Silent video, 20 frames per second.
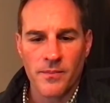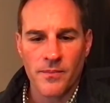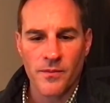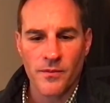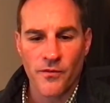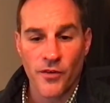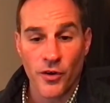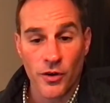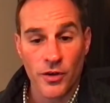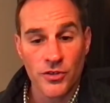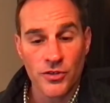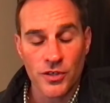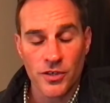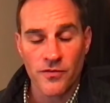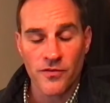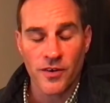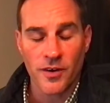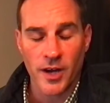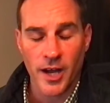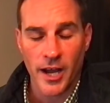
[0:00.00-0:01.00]
furniture
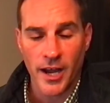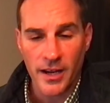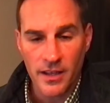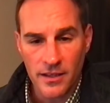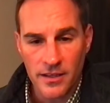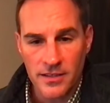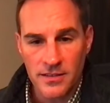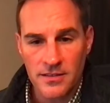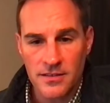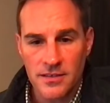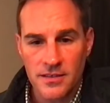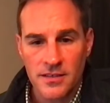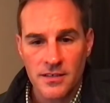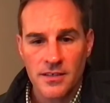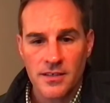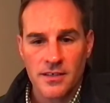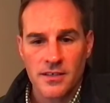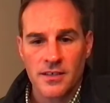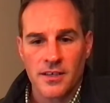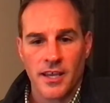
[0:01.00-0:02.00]
for Highland,
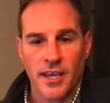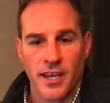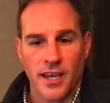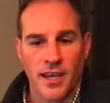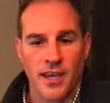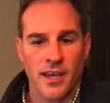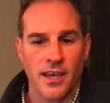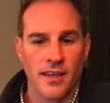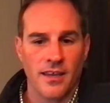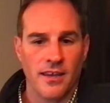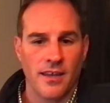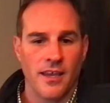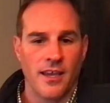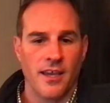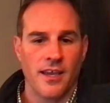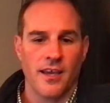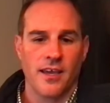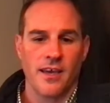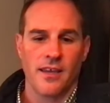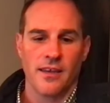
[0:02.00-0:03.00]

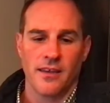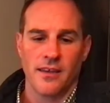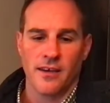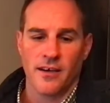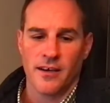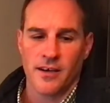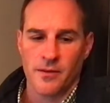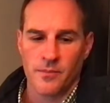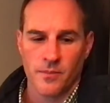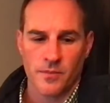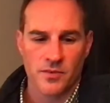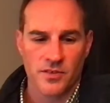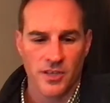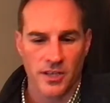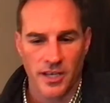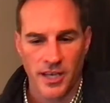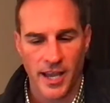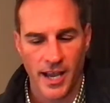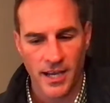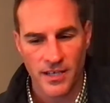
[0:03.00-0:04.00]
and the
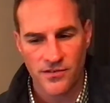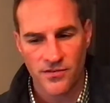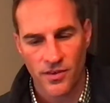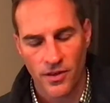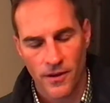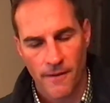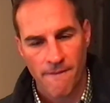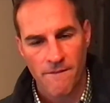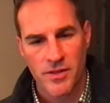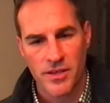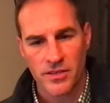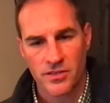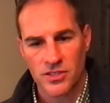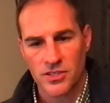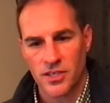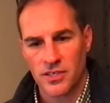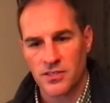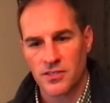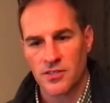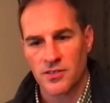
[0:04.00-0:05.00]
cash flow is
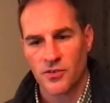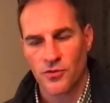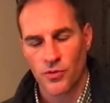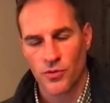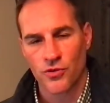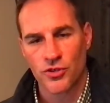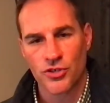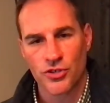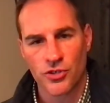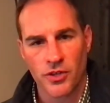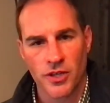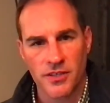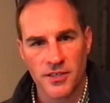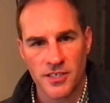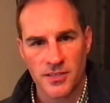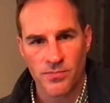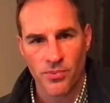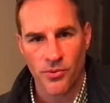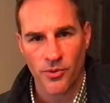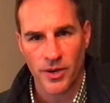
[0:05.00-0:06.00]
just crucial at
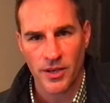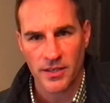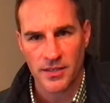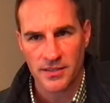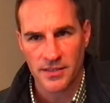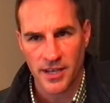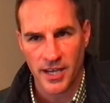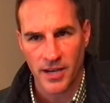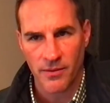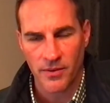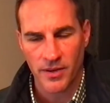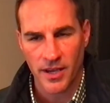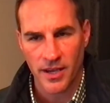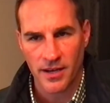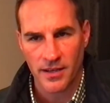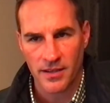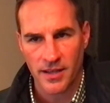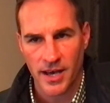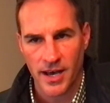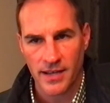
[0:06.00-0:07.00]
this point in time. We got a
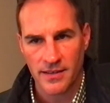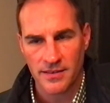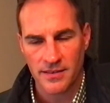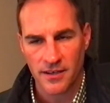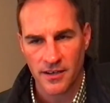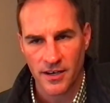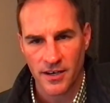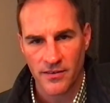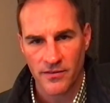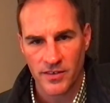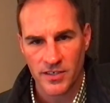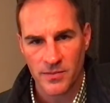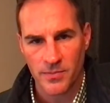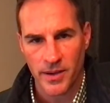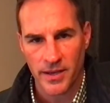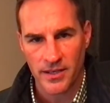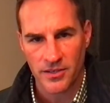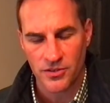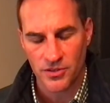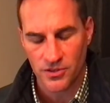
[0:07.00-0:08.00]
lot of
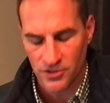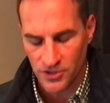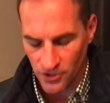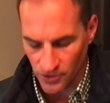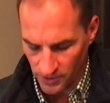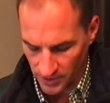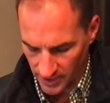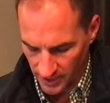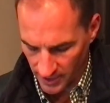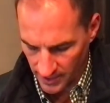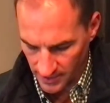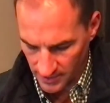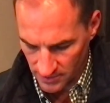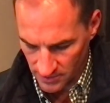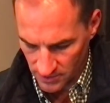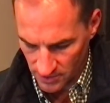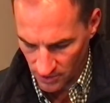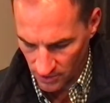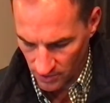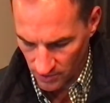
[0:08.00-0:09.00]
expenditures going on.
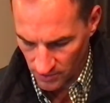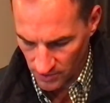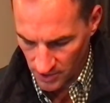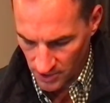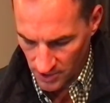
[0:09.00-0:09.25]
So,